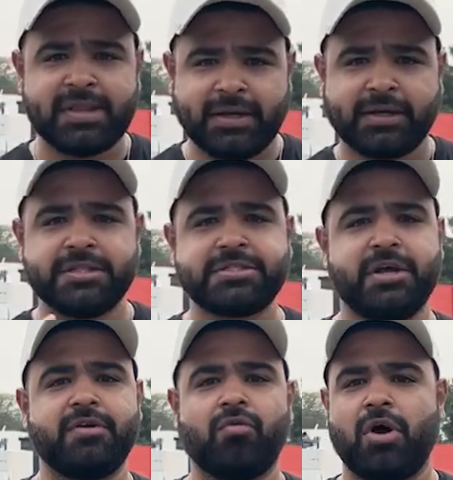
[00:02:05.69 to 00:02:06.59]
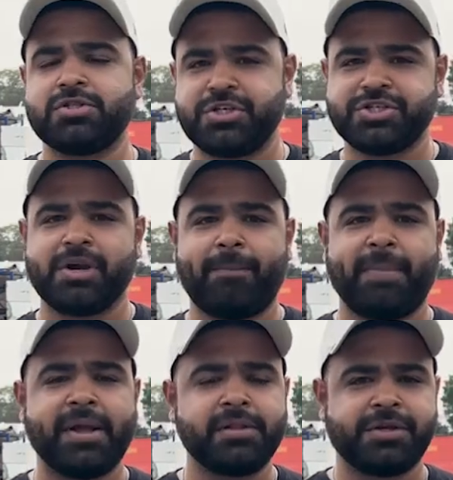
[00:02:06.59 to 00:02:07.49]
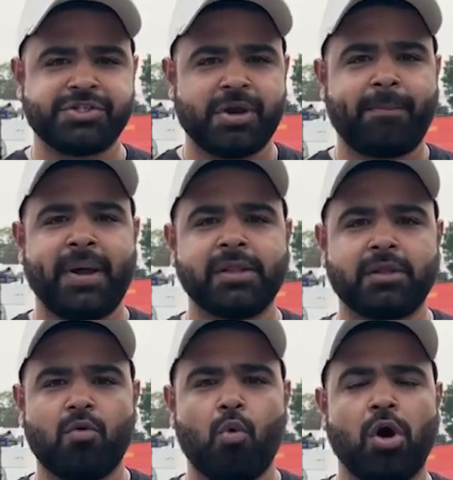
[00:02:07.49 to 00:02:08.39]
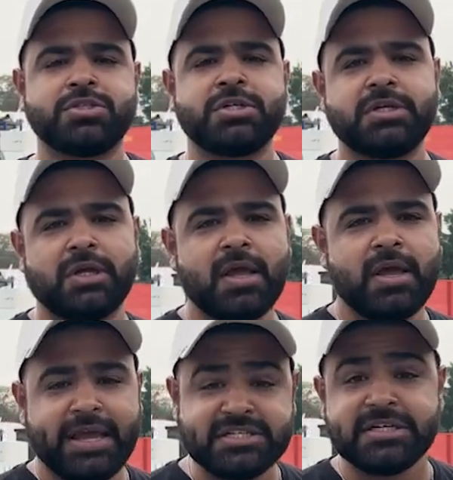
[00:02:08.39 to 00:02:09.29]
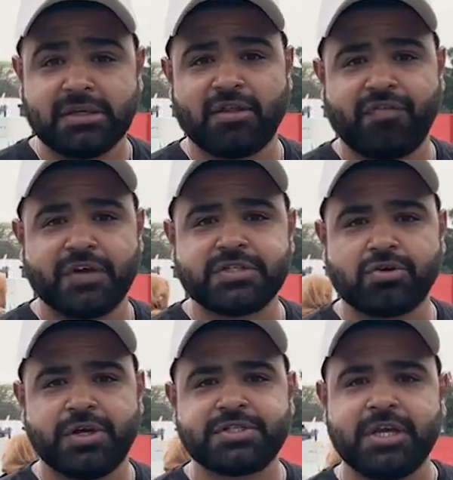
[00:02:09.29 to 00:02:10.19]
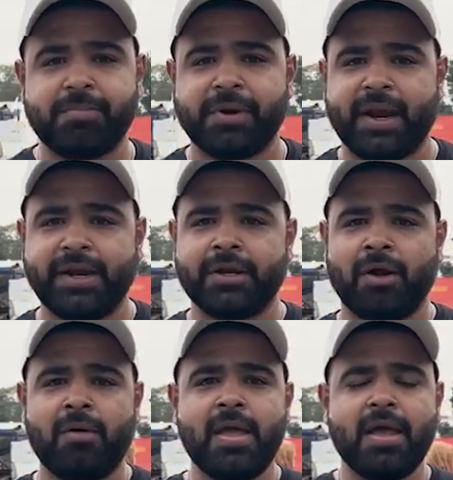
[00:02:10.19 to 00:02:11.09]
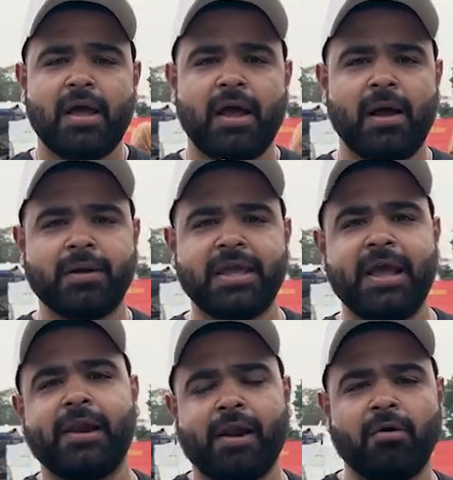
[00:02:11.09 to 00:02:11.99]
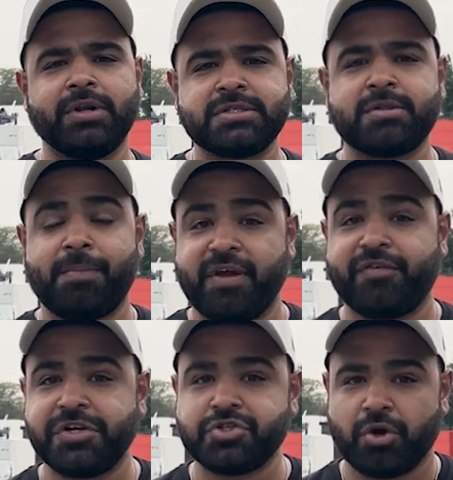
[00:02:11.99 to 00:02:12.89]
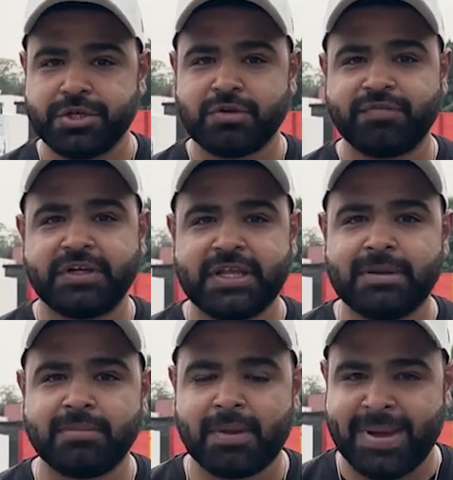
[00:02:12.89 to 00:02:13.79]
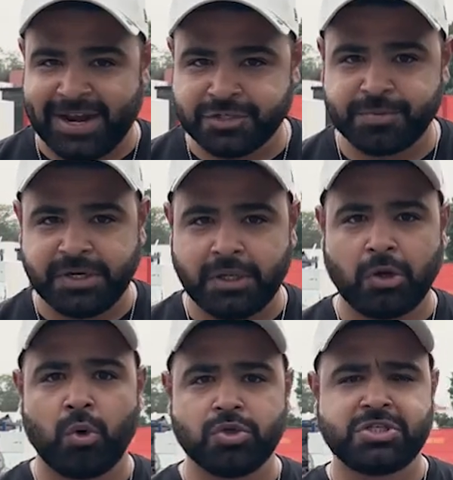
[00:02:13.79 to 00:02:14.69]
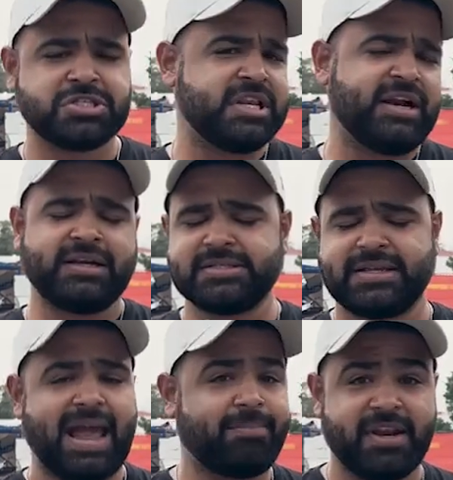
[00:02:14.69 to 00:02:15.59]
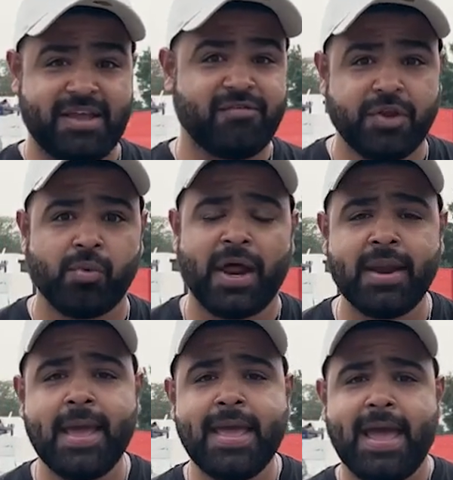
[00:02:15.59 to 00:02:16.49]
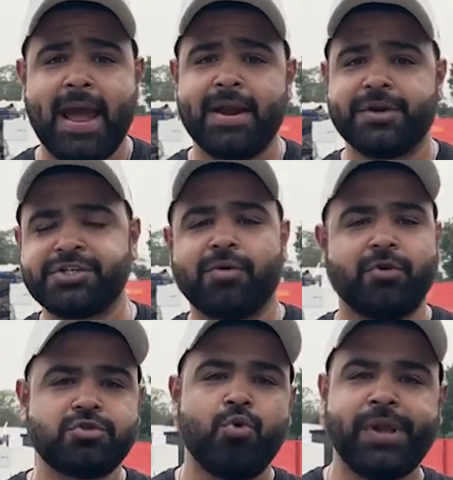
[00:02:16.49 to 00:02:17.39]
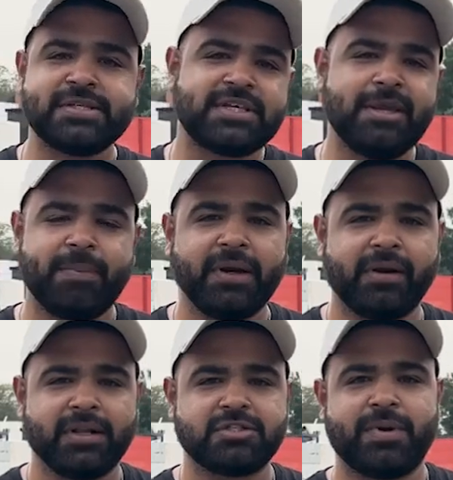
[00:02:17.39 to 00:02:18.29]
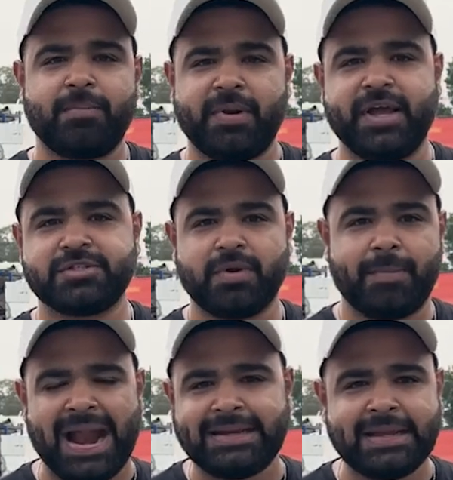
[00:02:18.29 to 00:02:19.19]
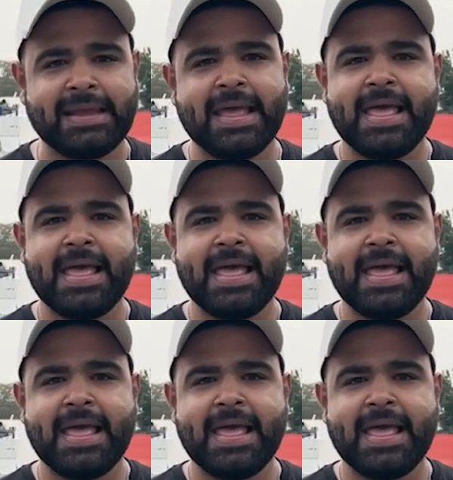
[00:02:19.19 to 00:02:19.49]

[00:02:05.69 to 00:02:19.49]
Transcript: That concern was Rishabh Pant. Rishabh Pant isn't the first choice keeper right now. KL Rahul is the preferred choice of the team, the management, the coach, the selectors, the captain, everyone. And Rishabh was doing his keeping drills when players were batting.